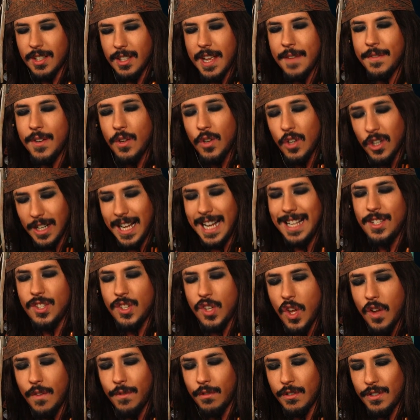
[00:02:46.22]
you glance
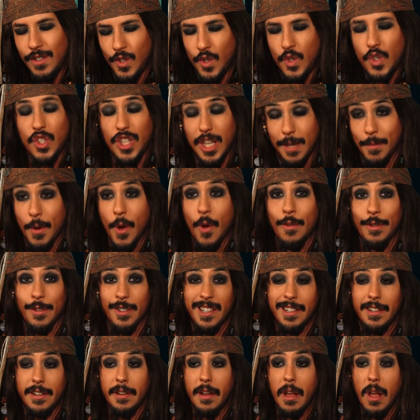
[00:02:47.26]
over it and you skim over
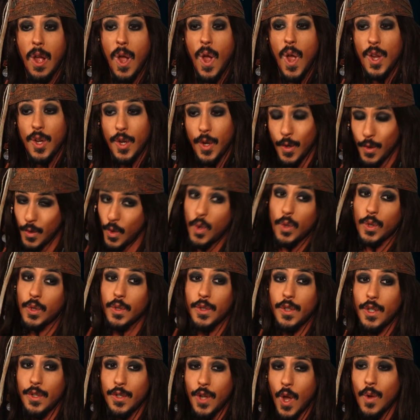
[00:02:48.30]
it, you're not
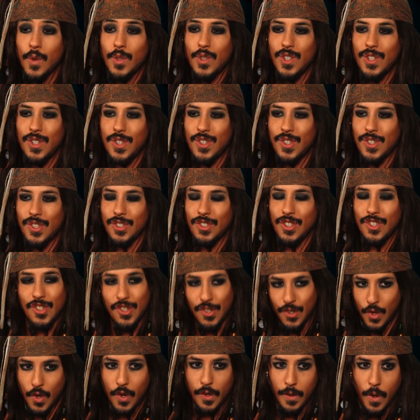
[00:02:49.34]
gonna notice there's
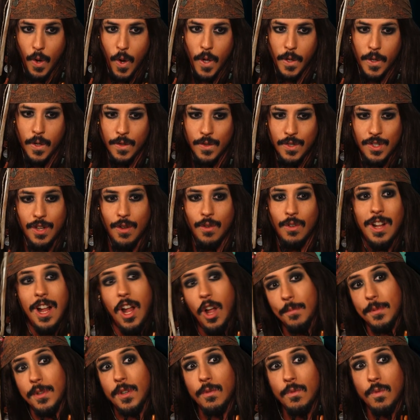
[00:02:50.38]
certain icons that will
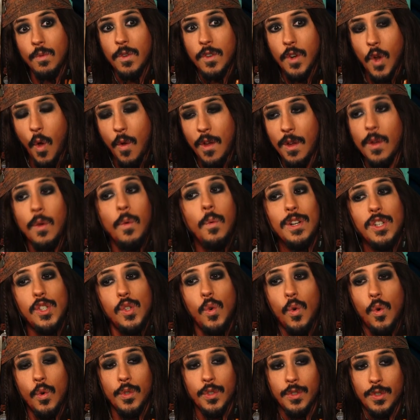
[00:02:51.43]
help you with knowing which
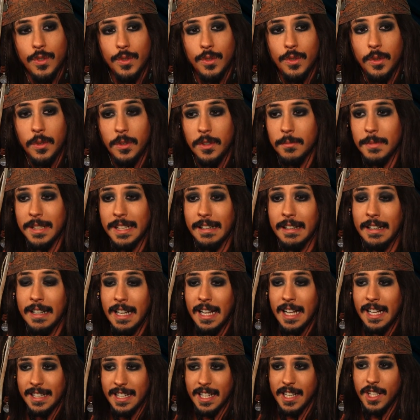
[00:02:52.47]
order to do them in.
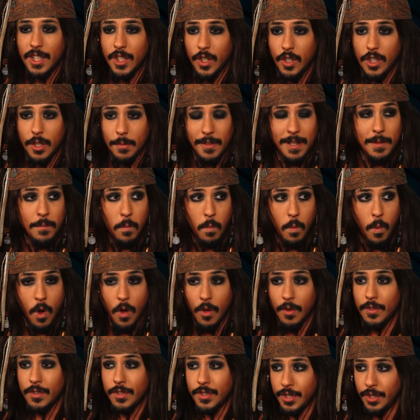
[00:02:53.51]
Now you do them in
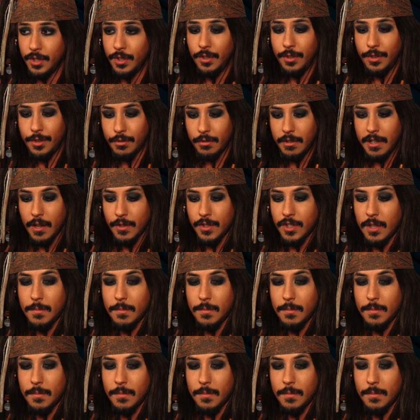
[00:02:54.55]
1, 2, 3. I'll turn